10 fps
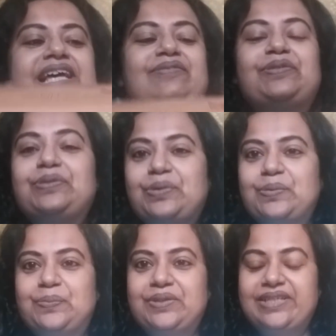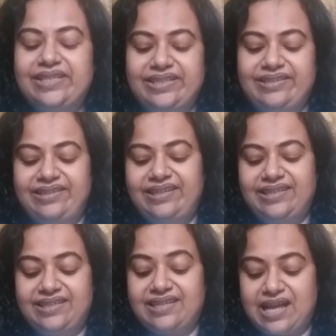I'm going to open
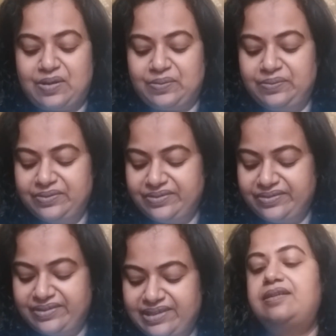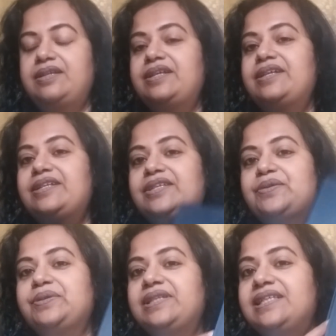it now.
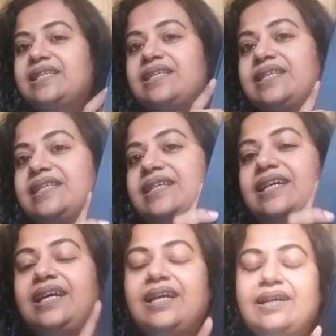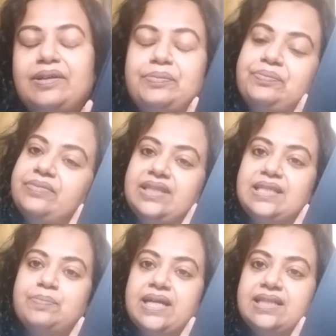So this is
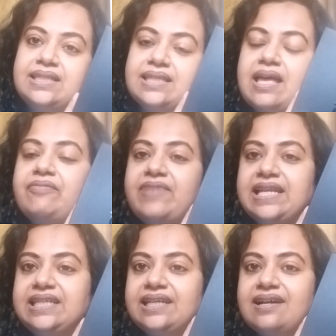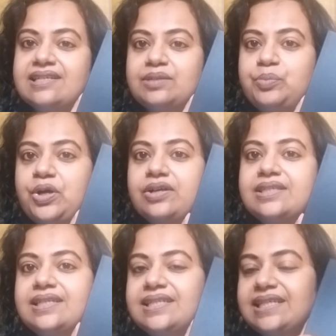this month's Vanitycask
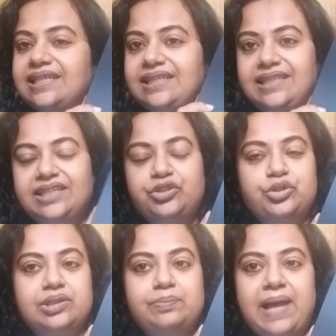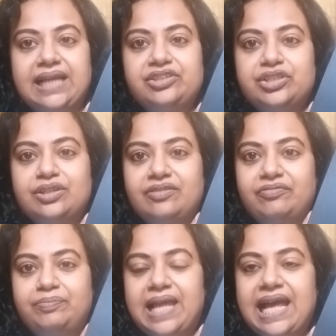box. It's the usual packaging of
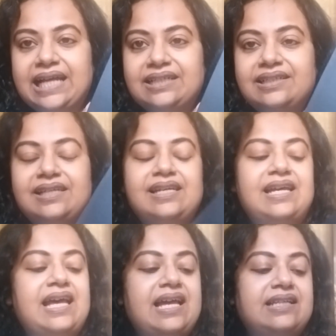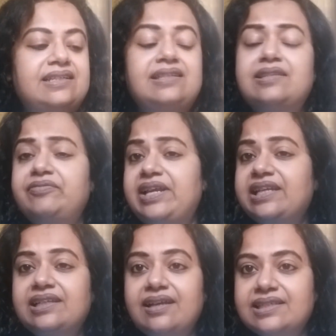black and it's a
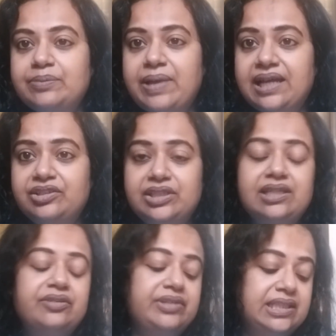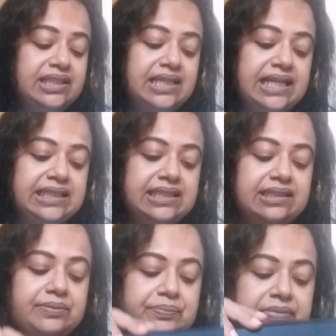very classy packaging. I really liked it.